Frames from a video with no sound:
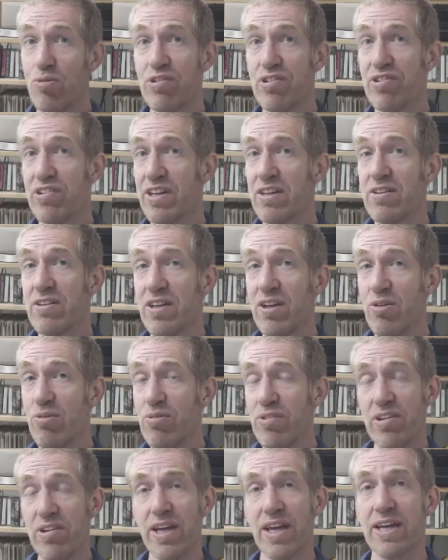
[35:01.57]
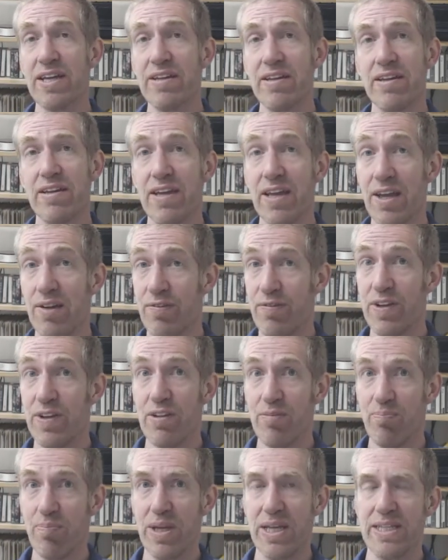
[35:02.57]
who's still using it, if
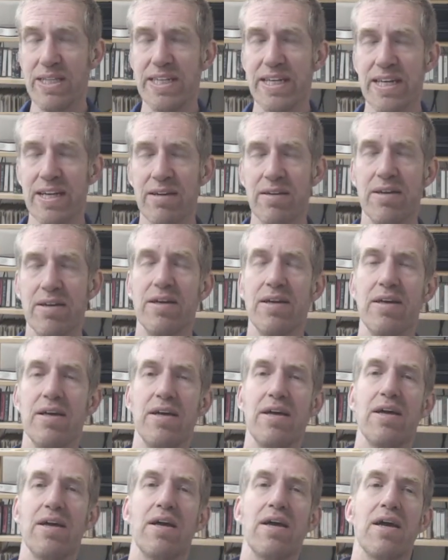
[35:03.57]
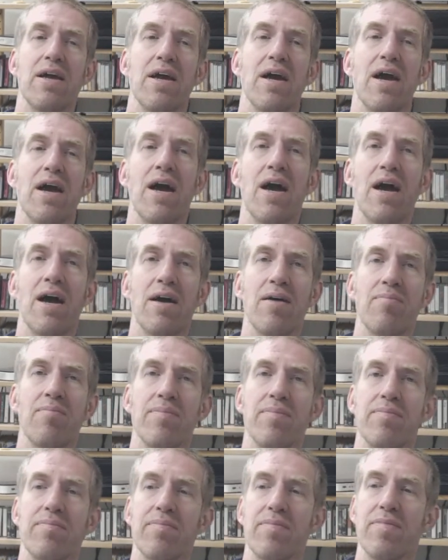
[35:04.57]
it's beating,
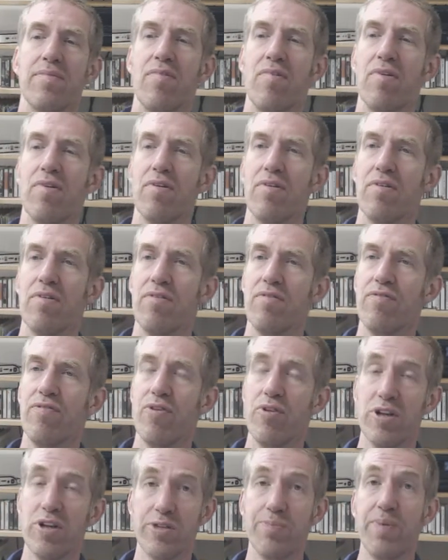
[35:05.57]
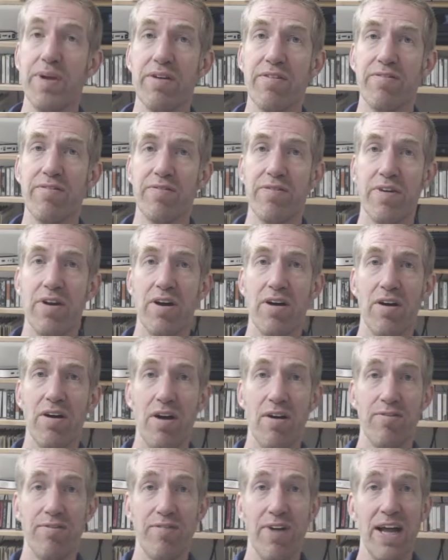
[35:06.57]
for it to be
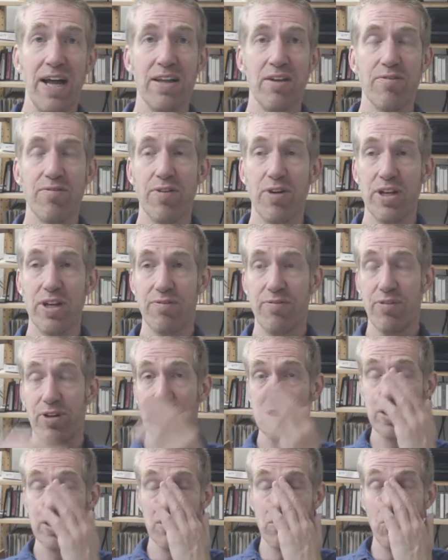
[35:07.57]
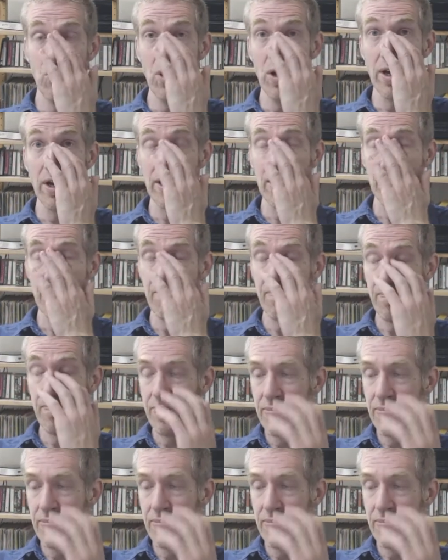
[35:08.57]
of value, for it to work.